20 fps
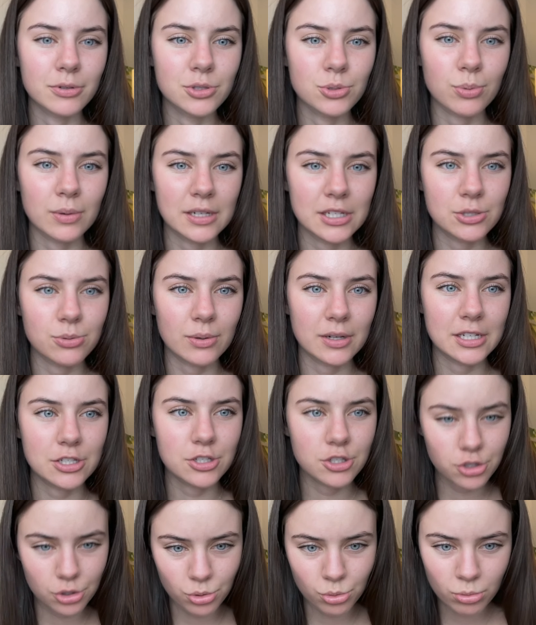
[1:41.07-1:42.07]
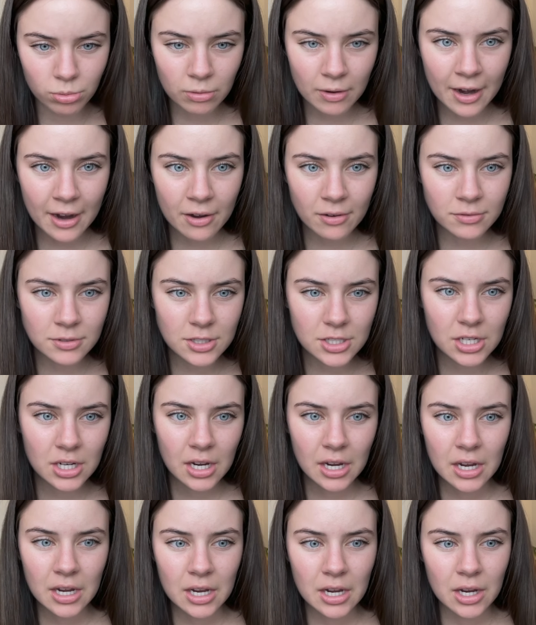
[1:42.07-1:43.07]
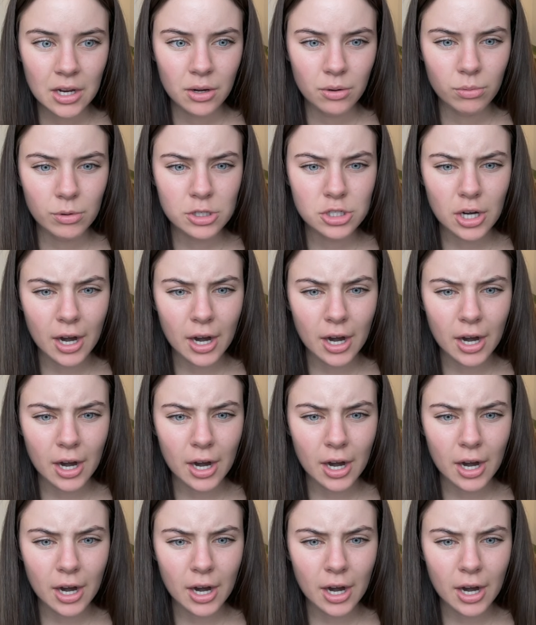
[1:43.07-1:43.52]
2022 round, which